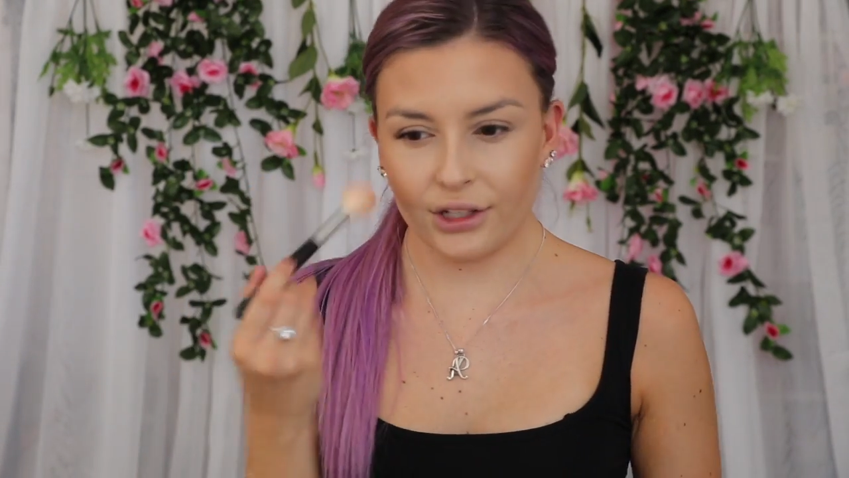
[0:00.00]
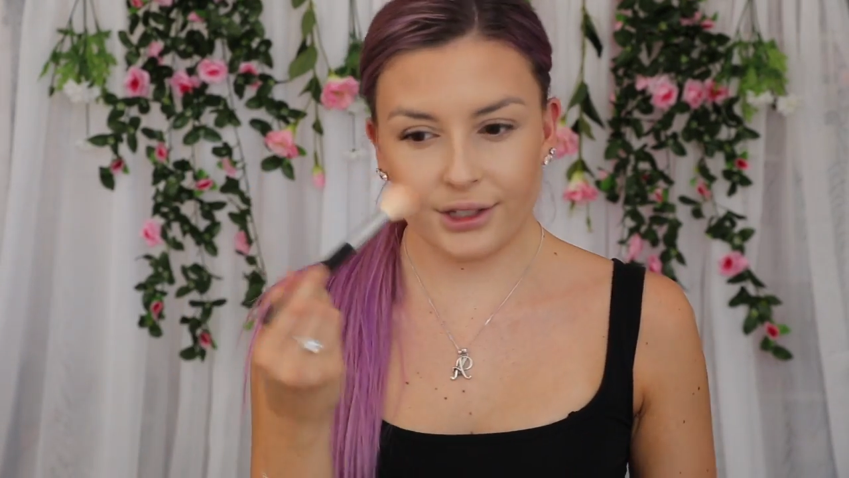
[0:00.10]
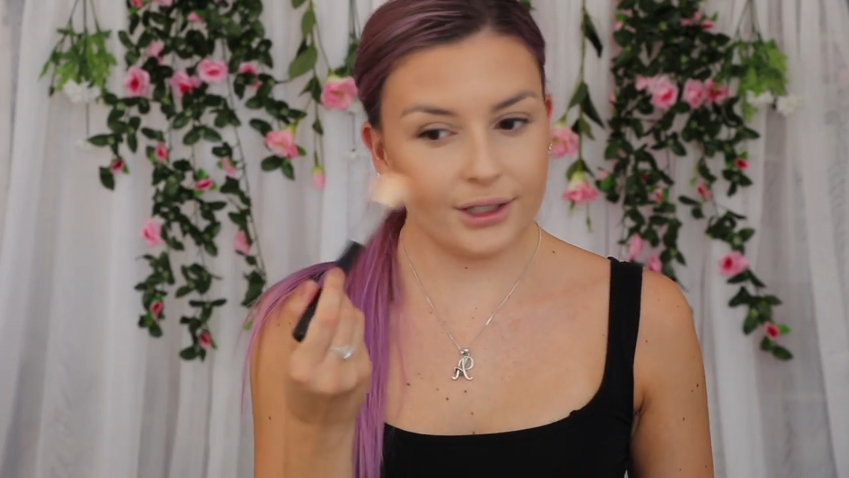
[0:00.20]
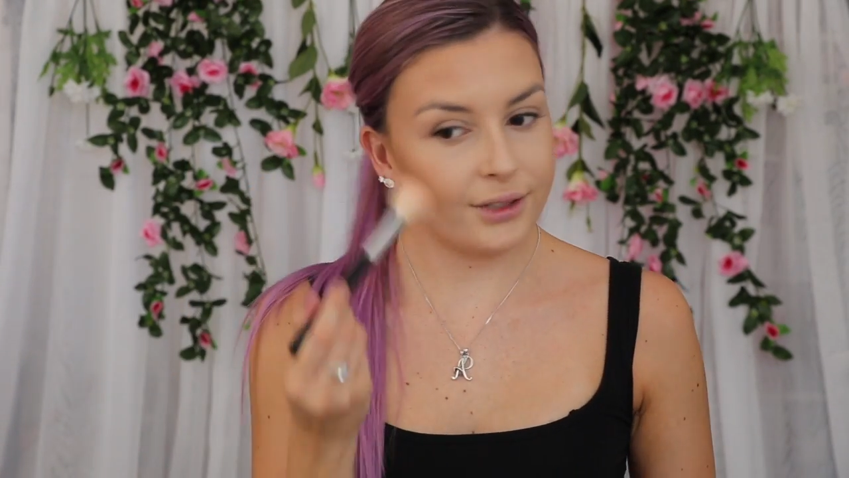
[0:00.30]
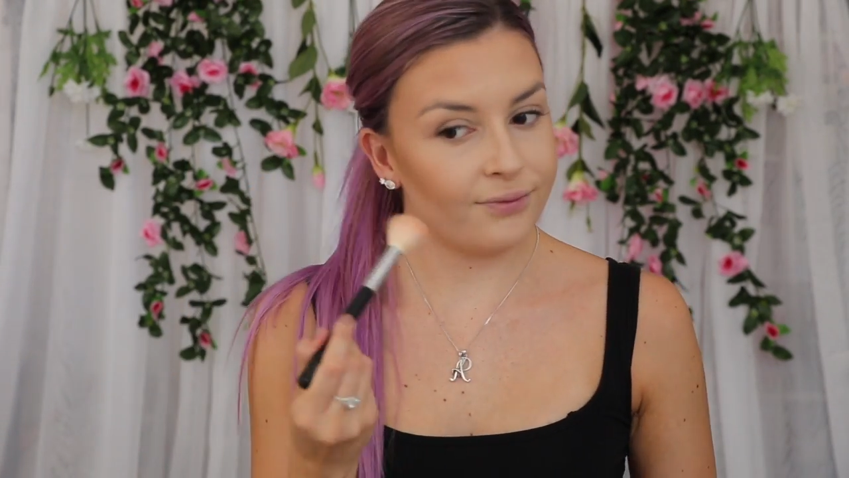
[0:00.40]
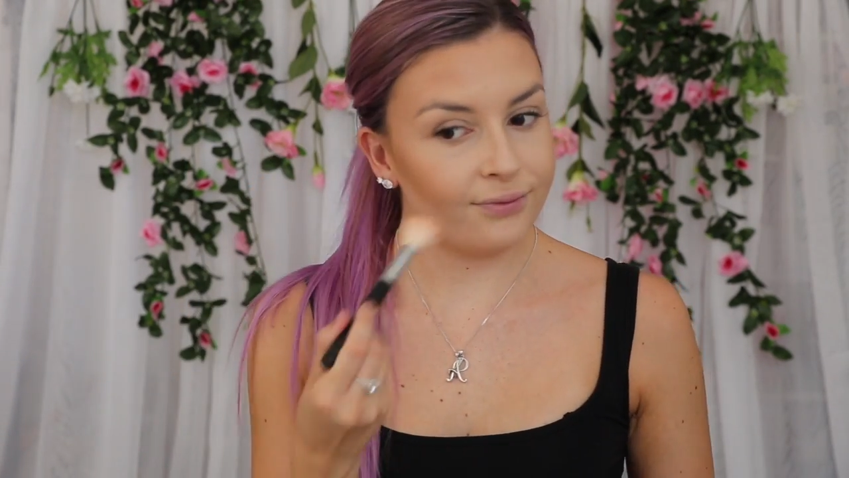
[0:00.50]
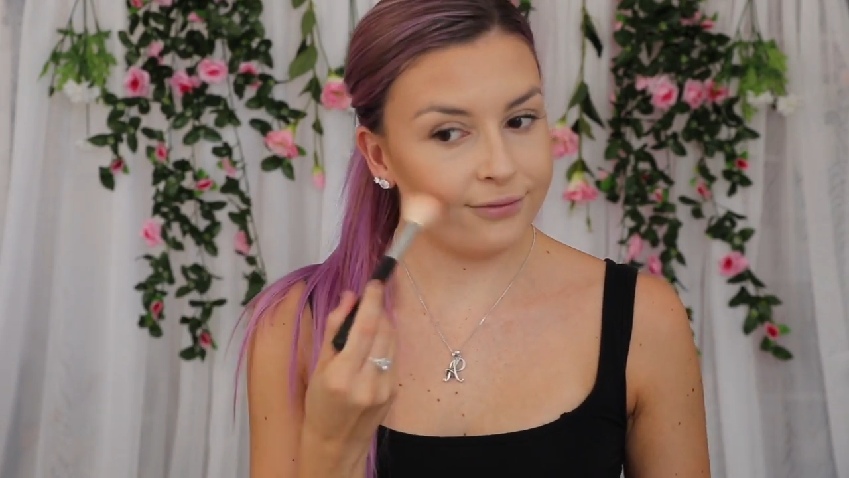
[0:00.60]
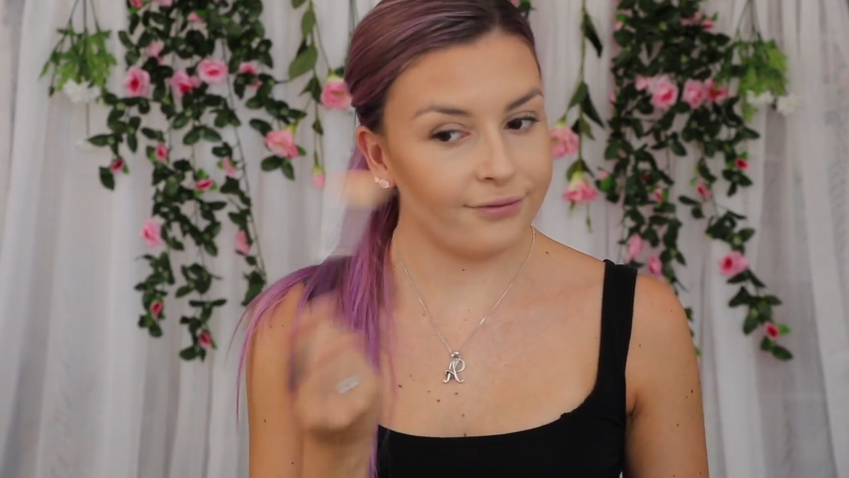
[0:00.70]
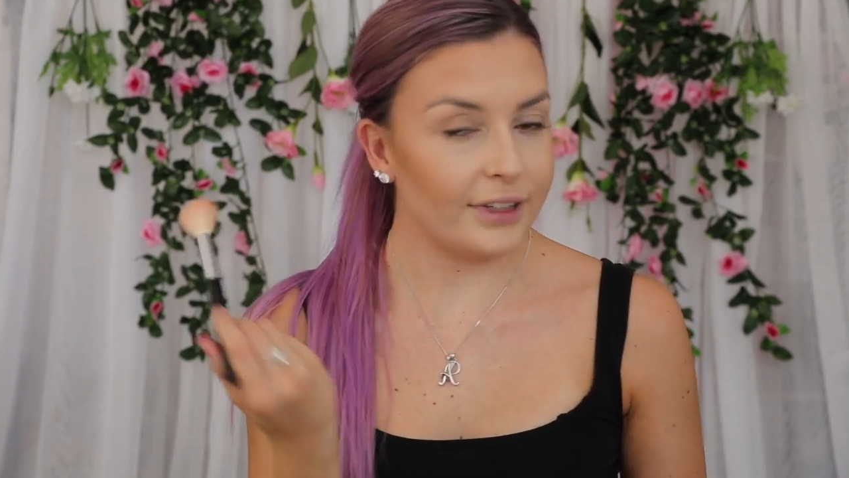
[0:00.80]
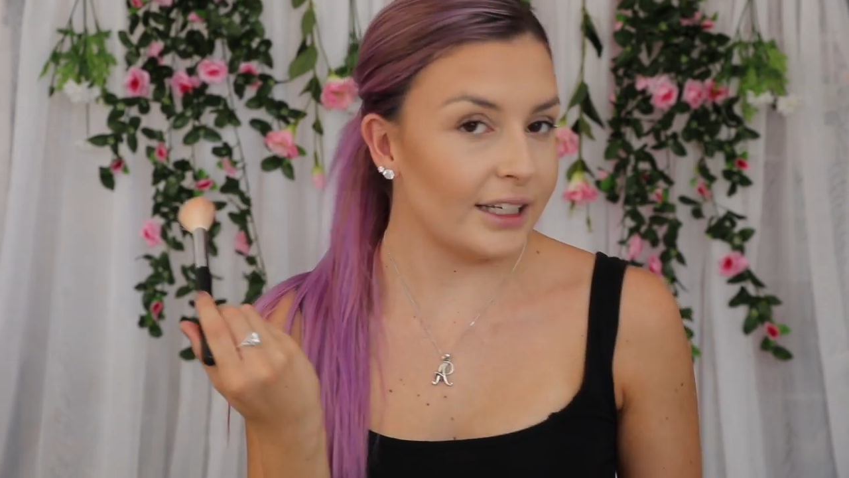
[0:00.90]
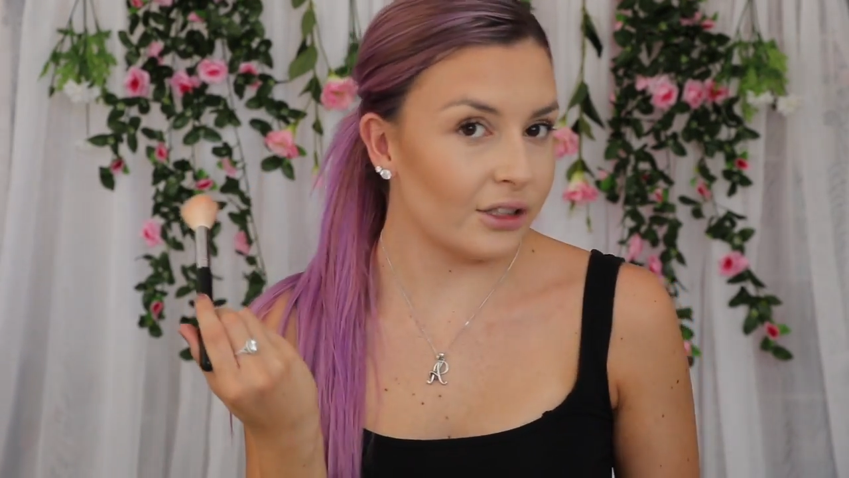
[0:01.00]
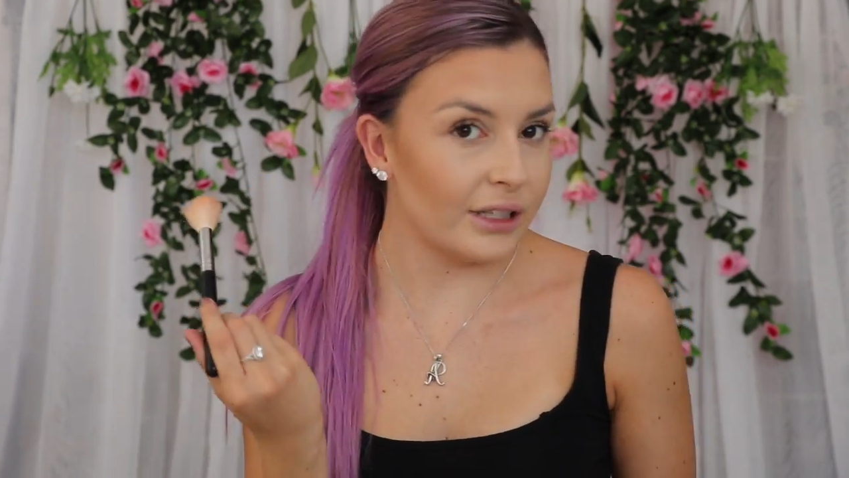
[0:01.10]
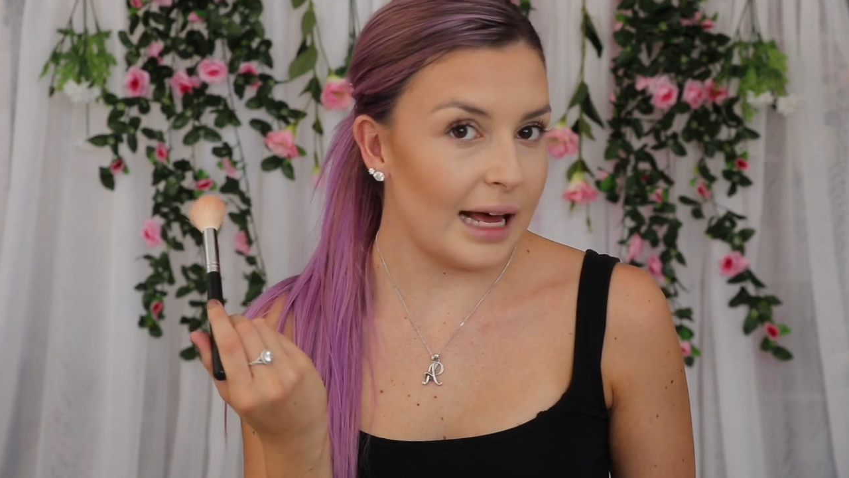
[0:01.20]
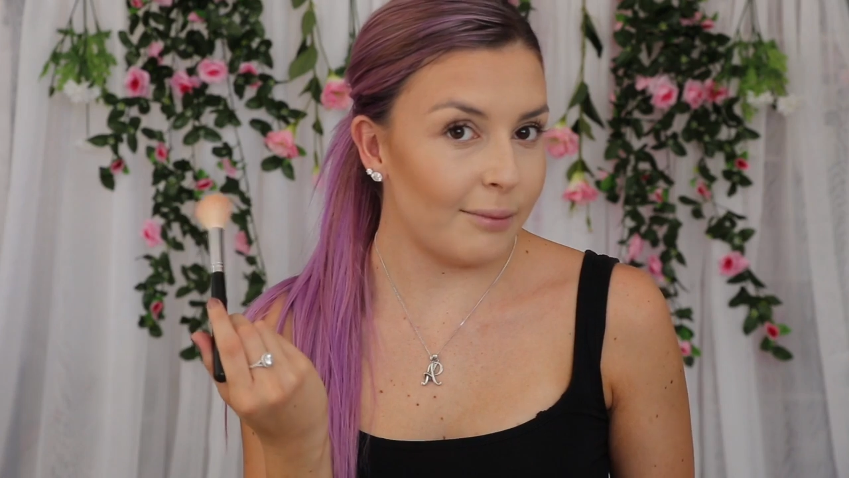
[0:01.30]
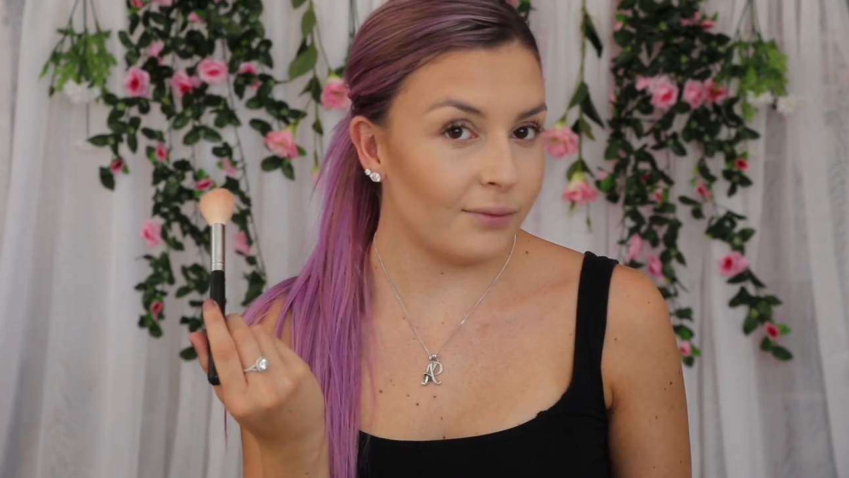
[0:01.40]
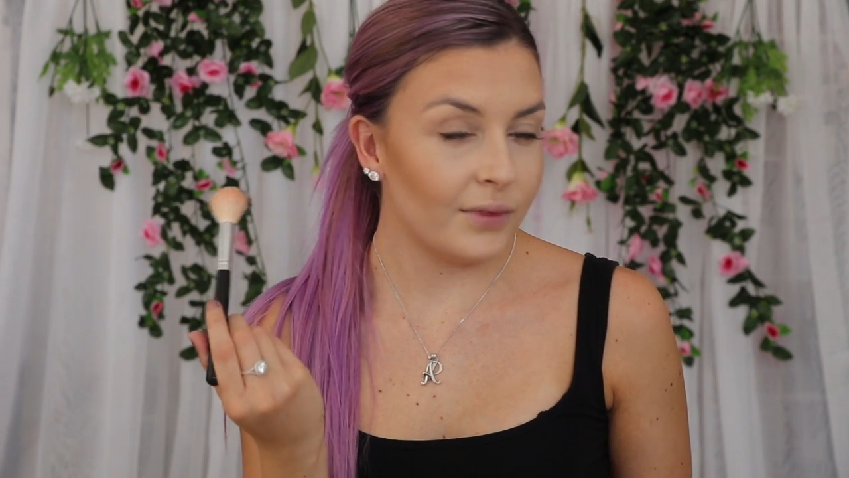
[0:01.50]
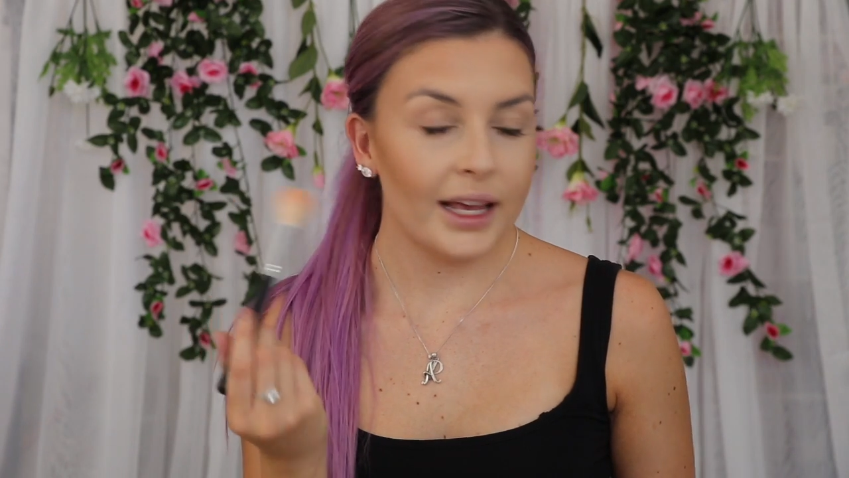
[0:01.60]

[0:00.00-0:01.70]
it just fits on the app,